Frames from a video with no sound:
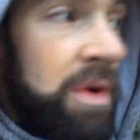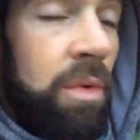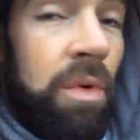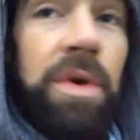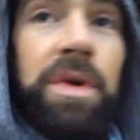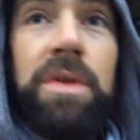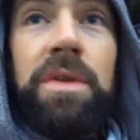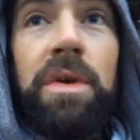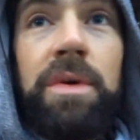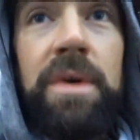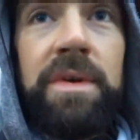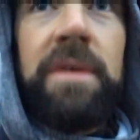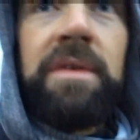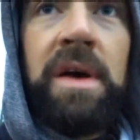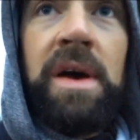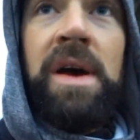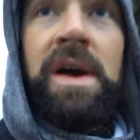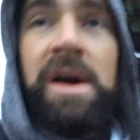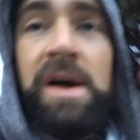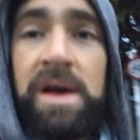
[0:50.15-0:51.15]
What you do is
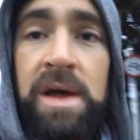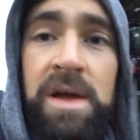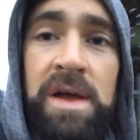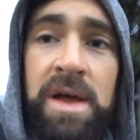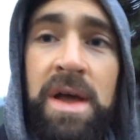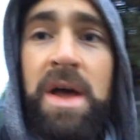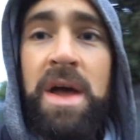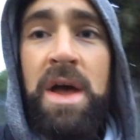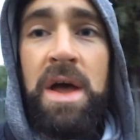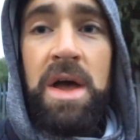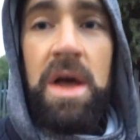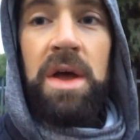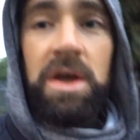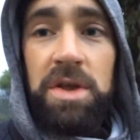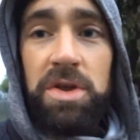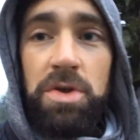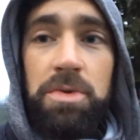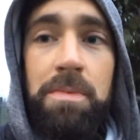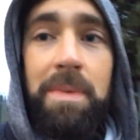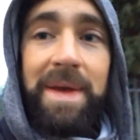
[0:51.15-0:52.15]

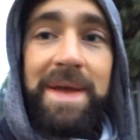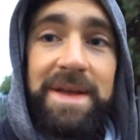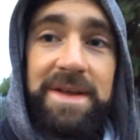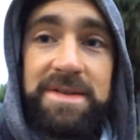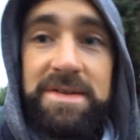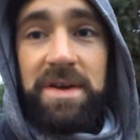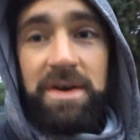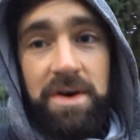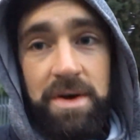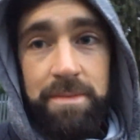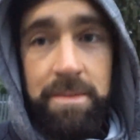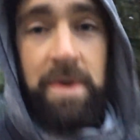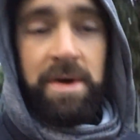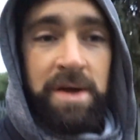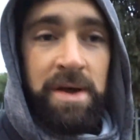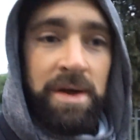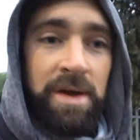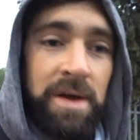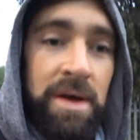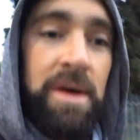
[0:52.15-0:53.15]
you make time.
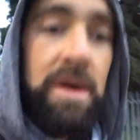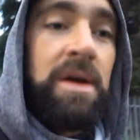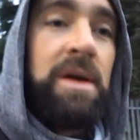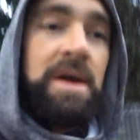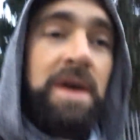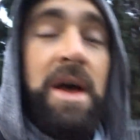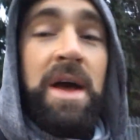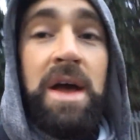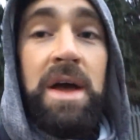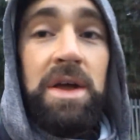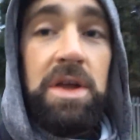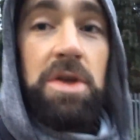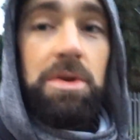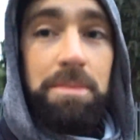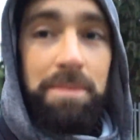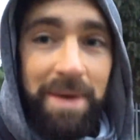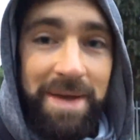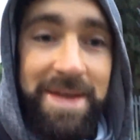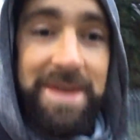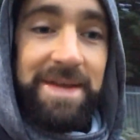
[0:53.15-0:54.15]
You
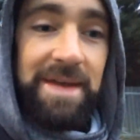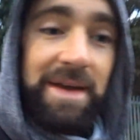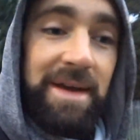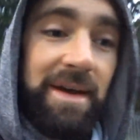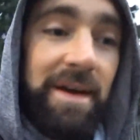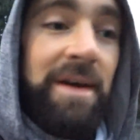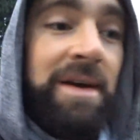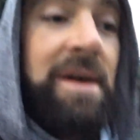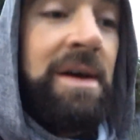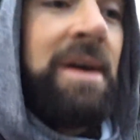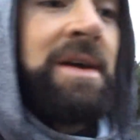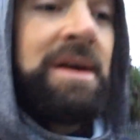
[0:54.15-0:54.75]
make it.